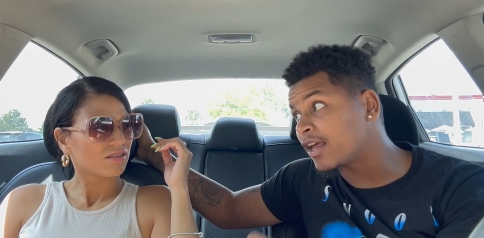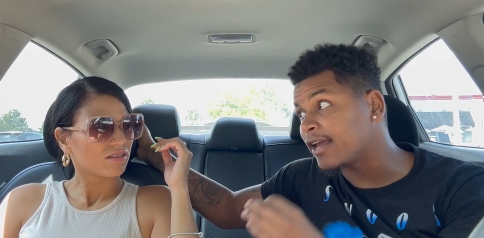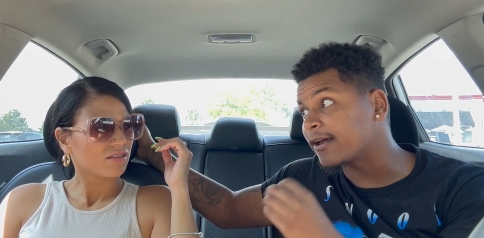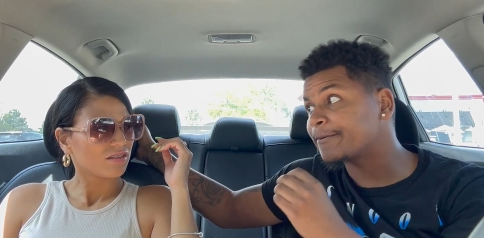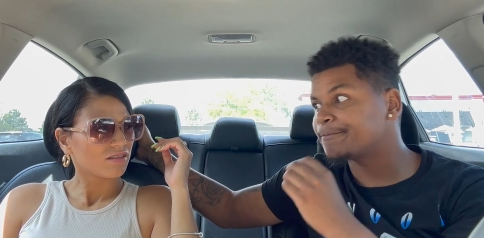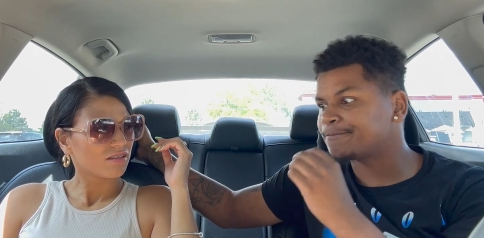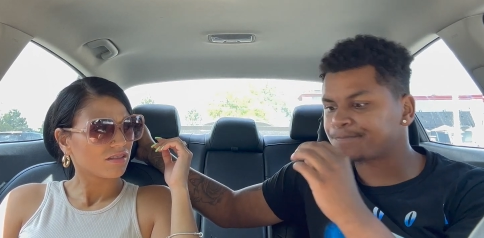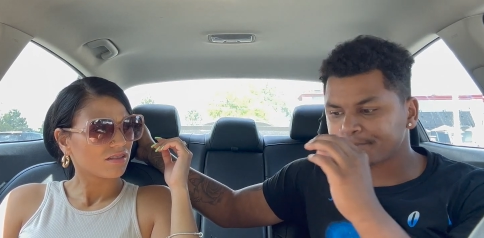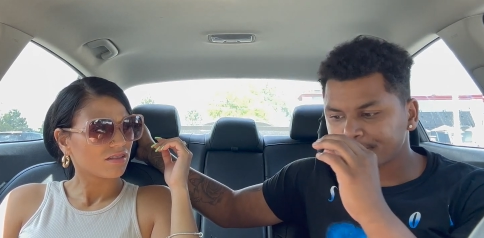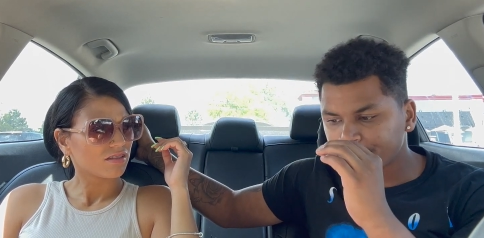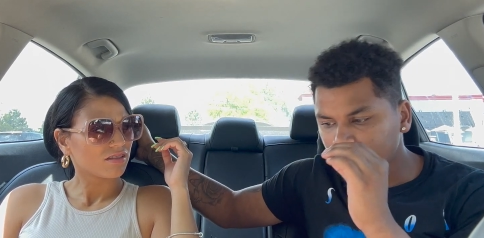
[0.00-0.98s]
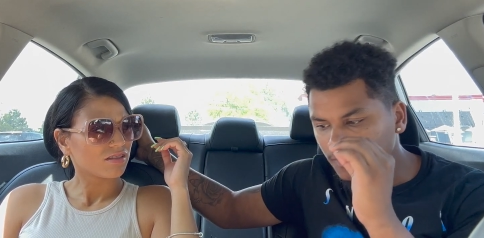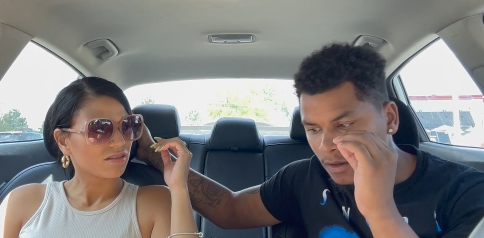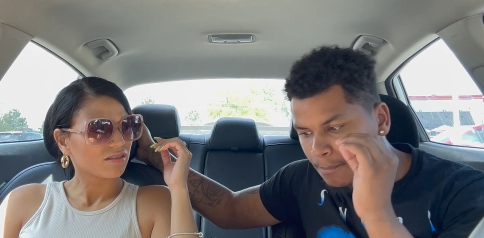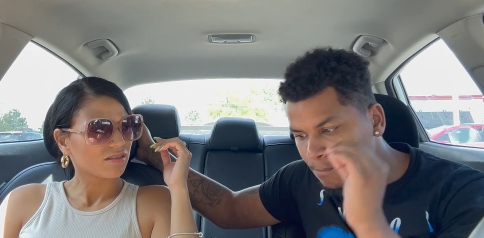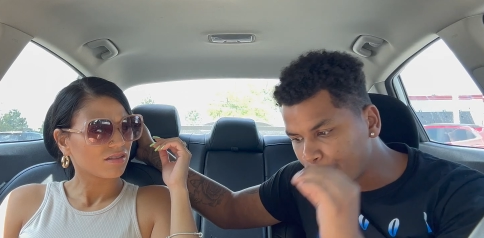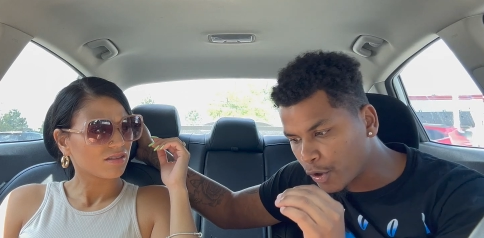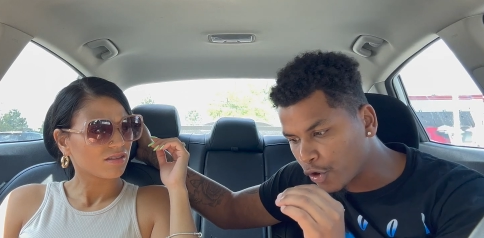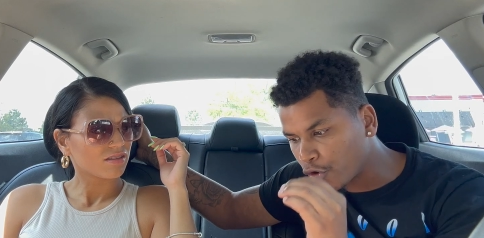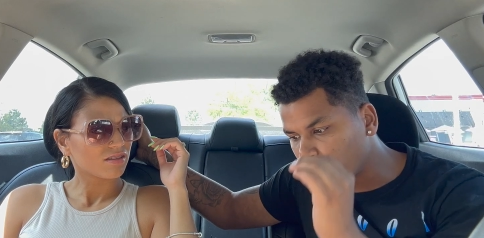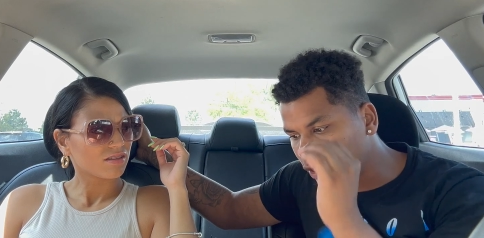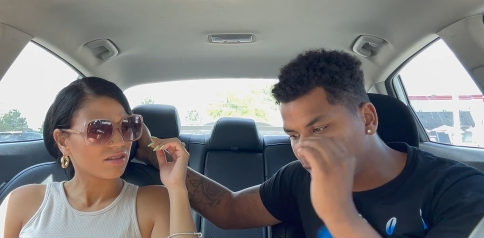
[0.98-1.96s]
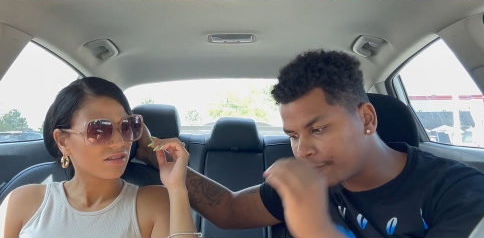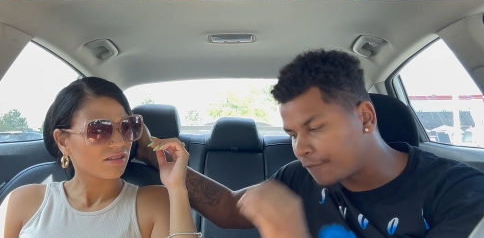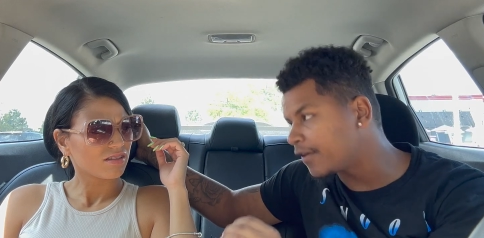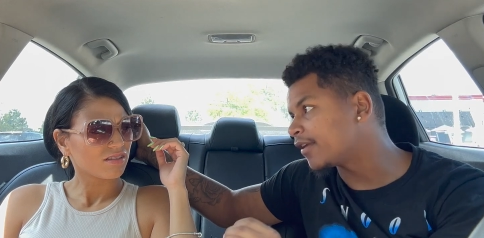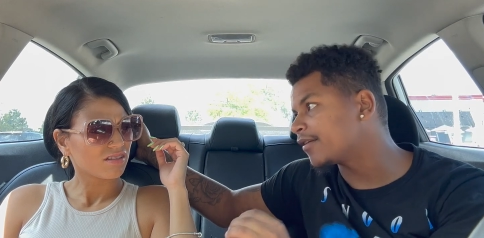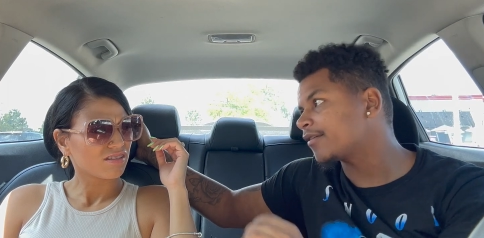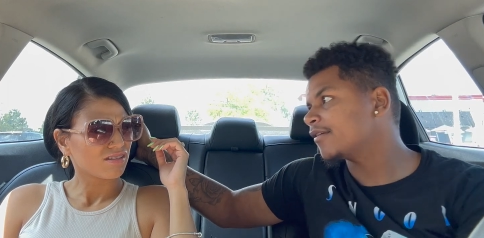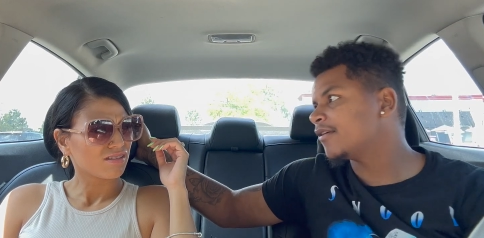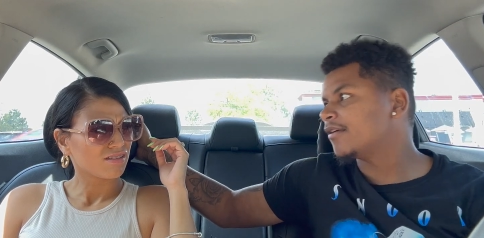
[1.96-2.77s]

Speaker 1: Like perfect.